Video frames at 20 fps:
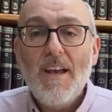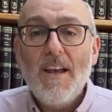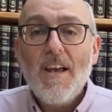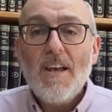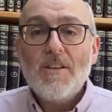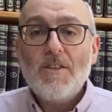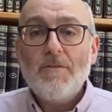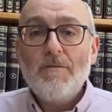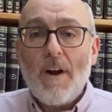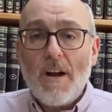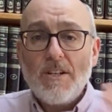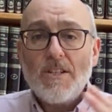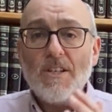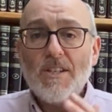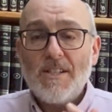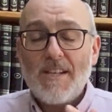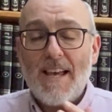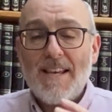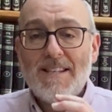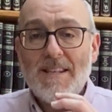So Rashi
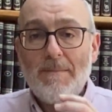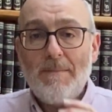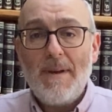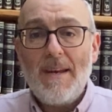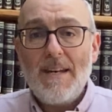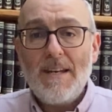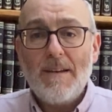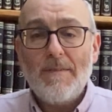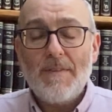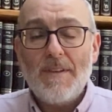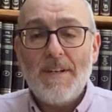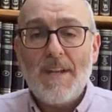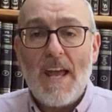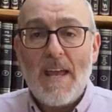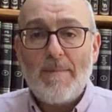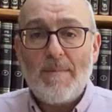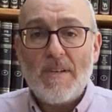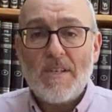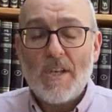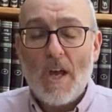says the meaning of the
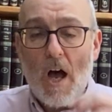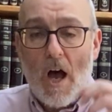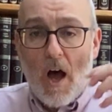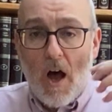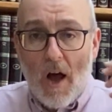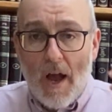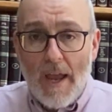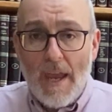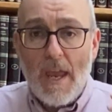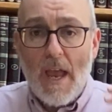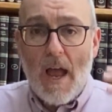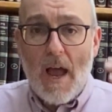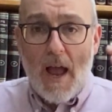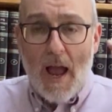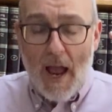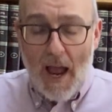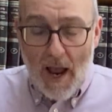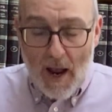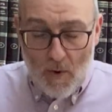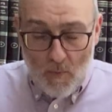name is I
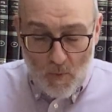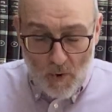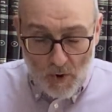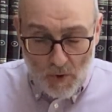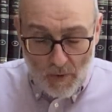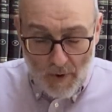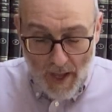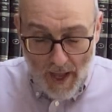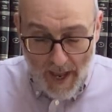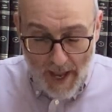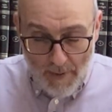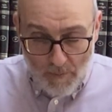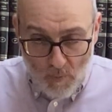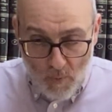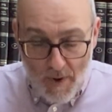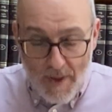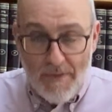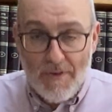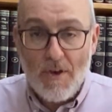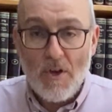am
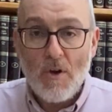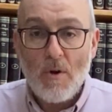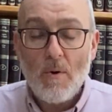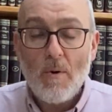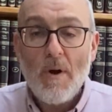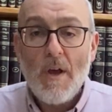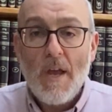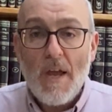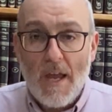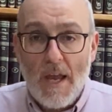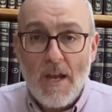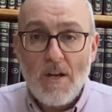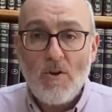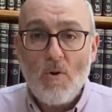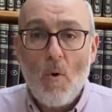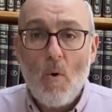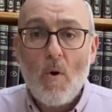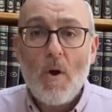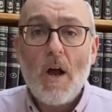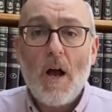with you in
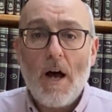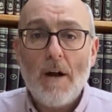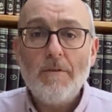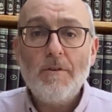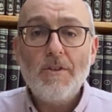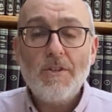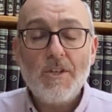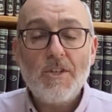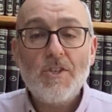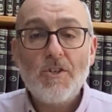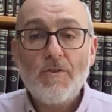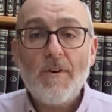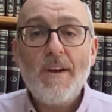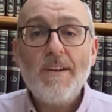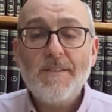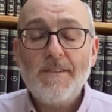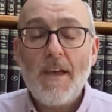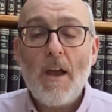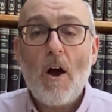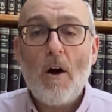your current
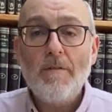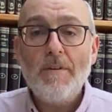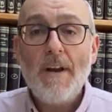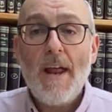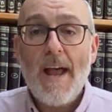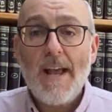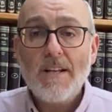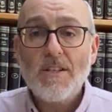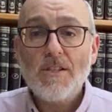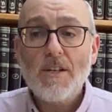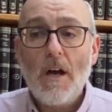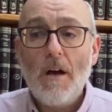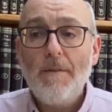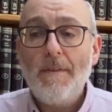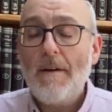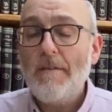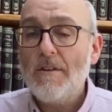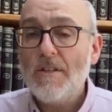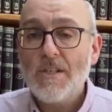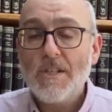distress. They are in exile,
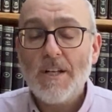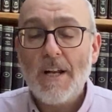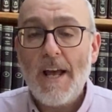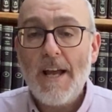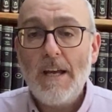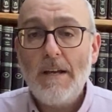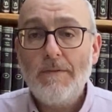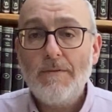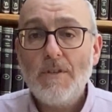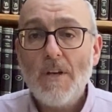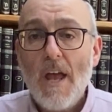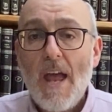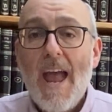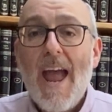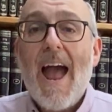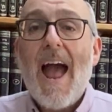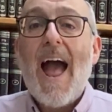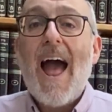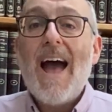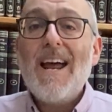they're enslaved,
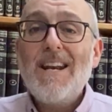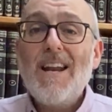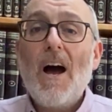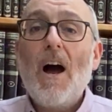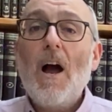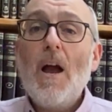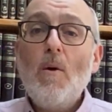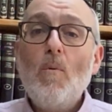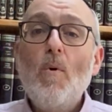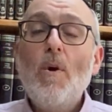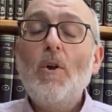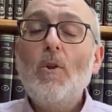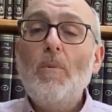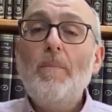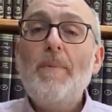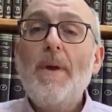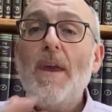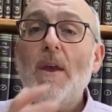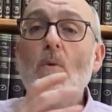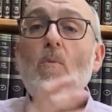and I will
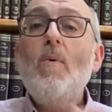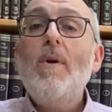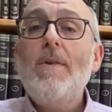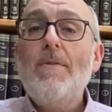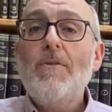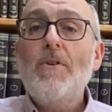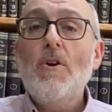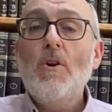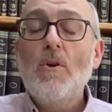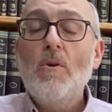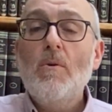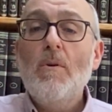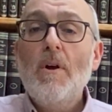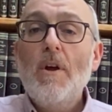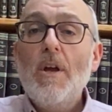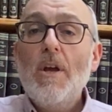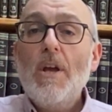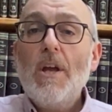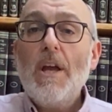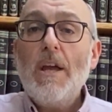be with you
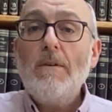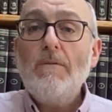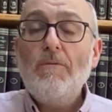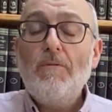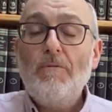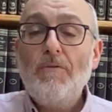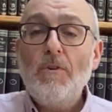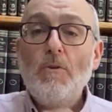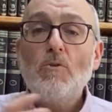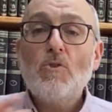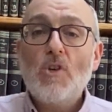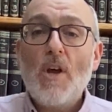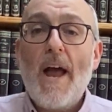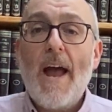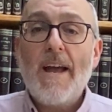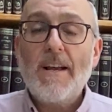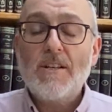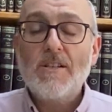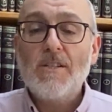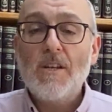in future
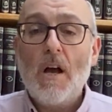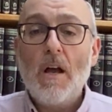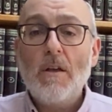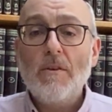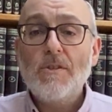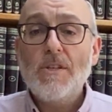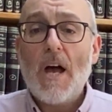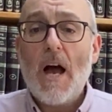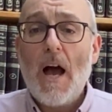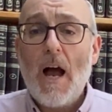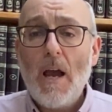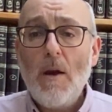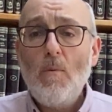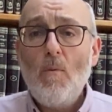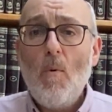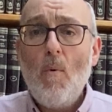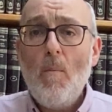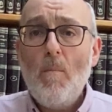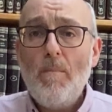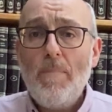exiles. I
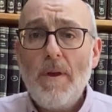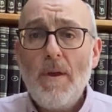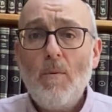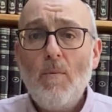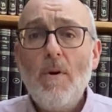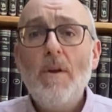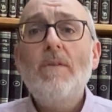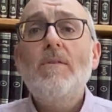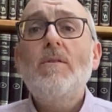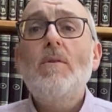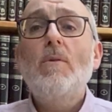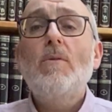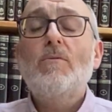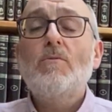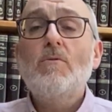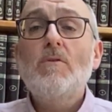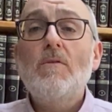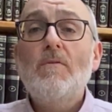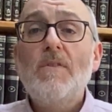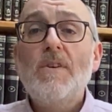will be with you
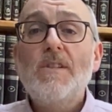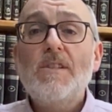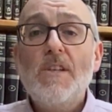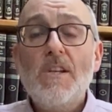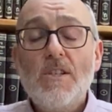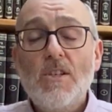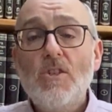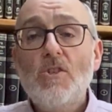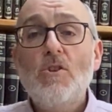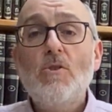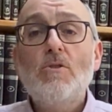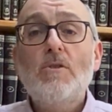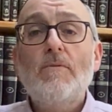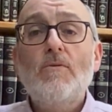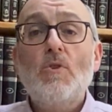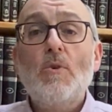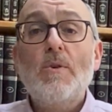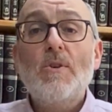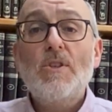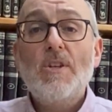through the vicissitudes of
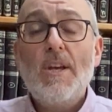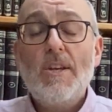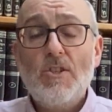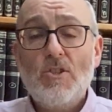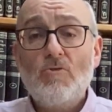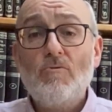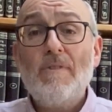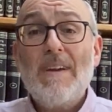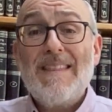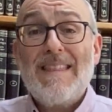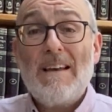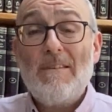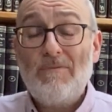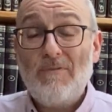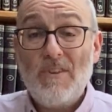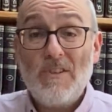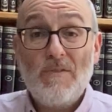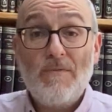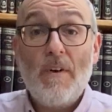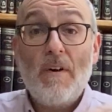Jewish history, and that
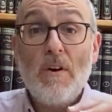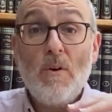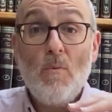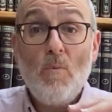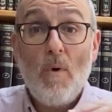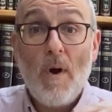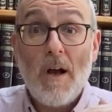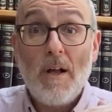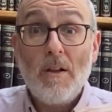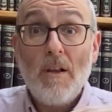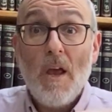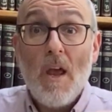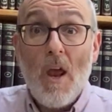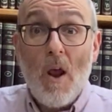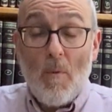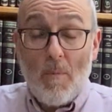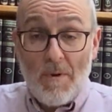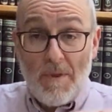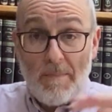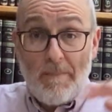fits very well
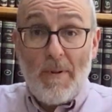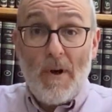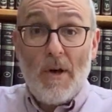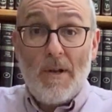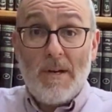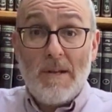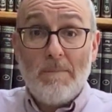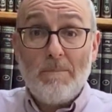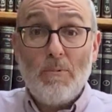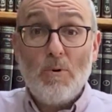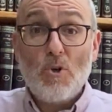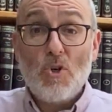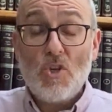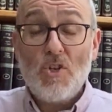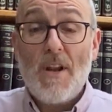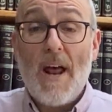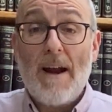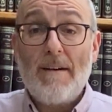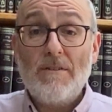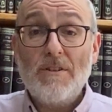with the burning bush
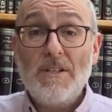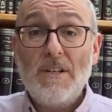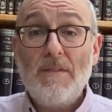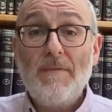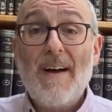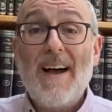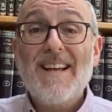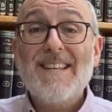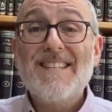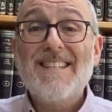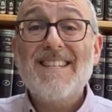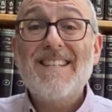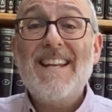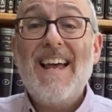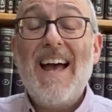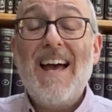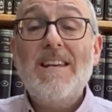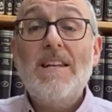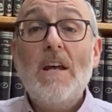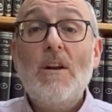narrative,
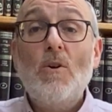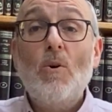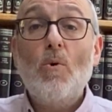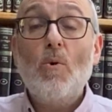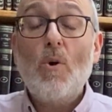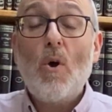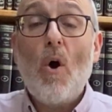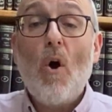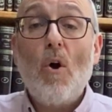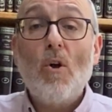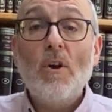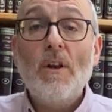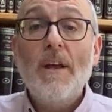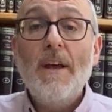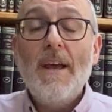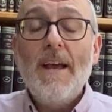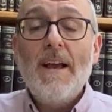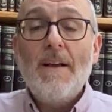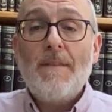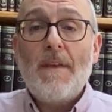Hasne Enenu Kol,
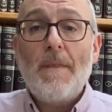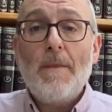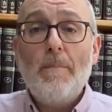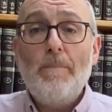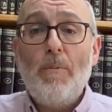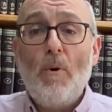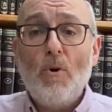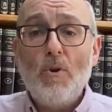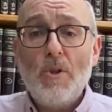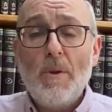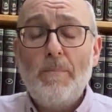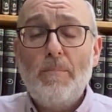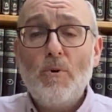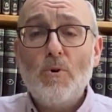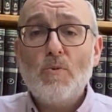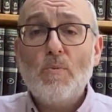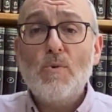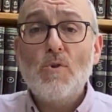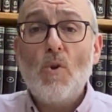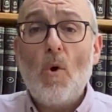that the
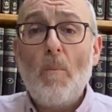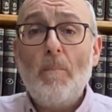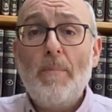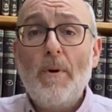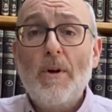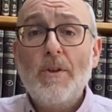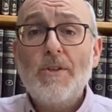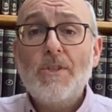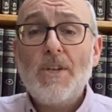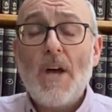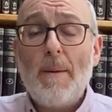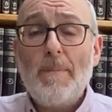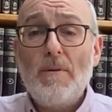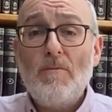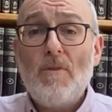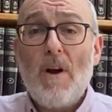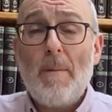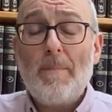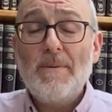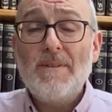bush was not burnt up. It
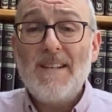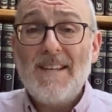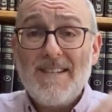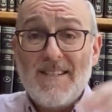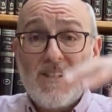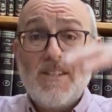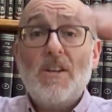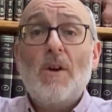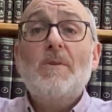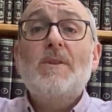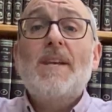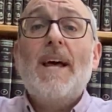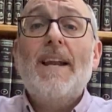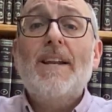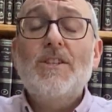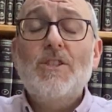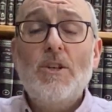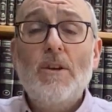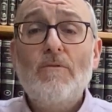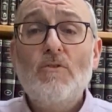represents the
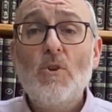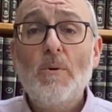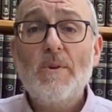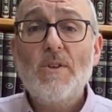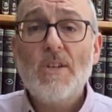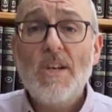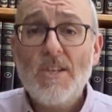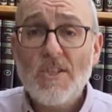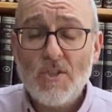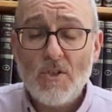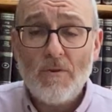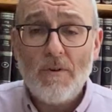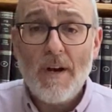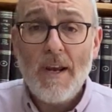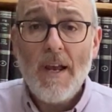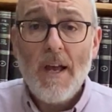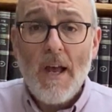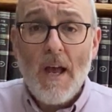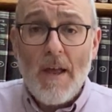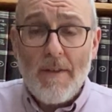totality of Jewish
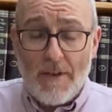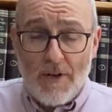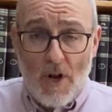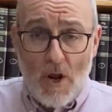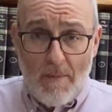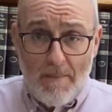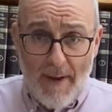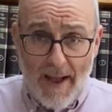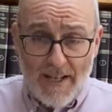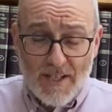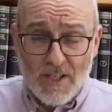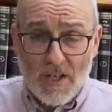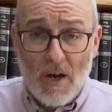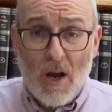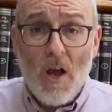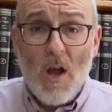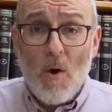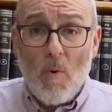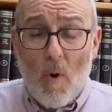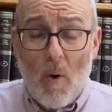history, that no matter
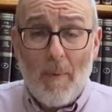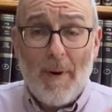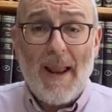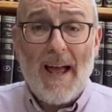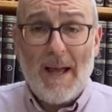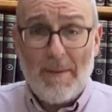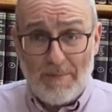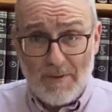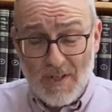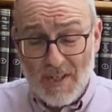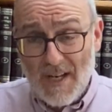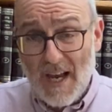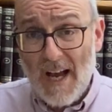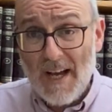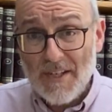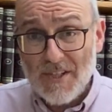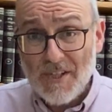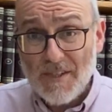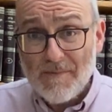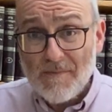what will happen to
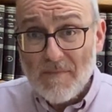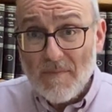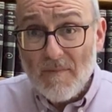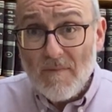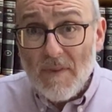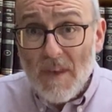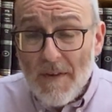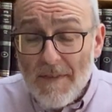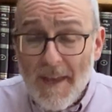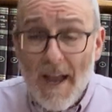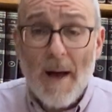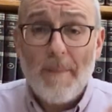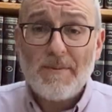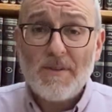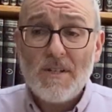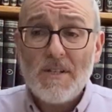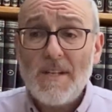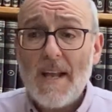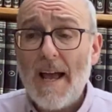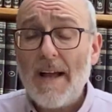us, the ups
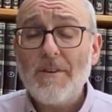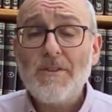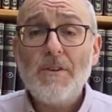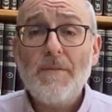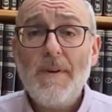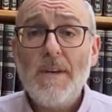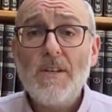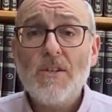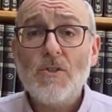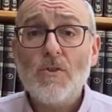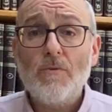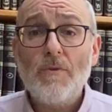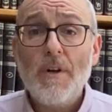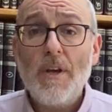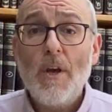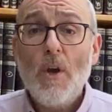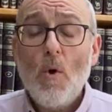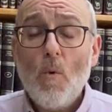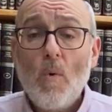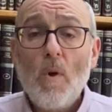and downs of
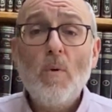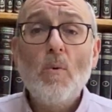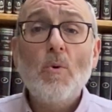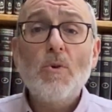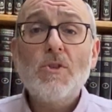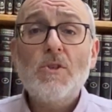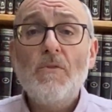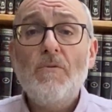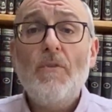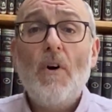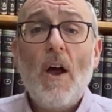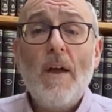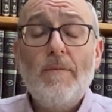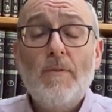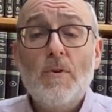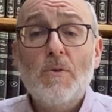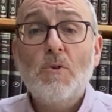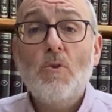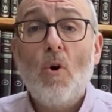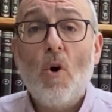history, we will survive
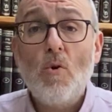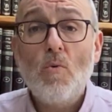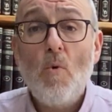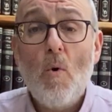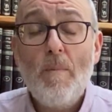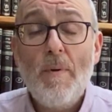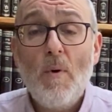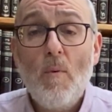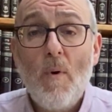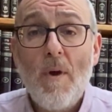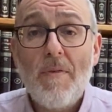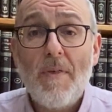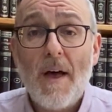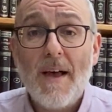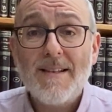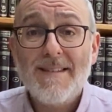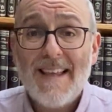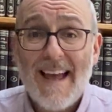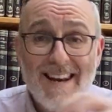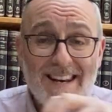because God will be with
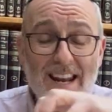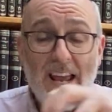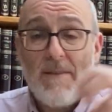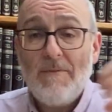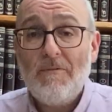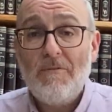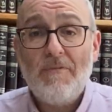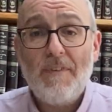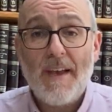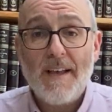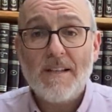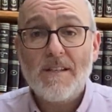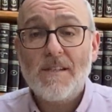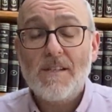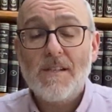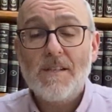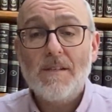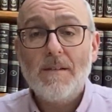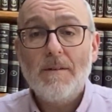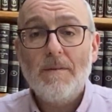us. That name
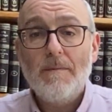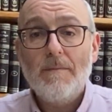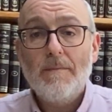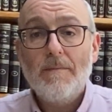fits.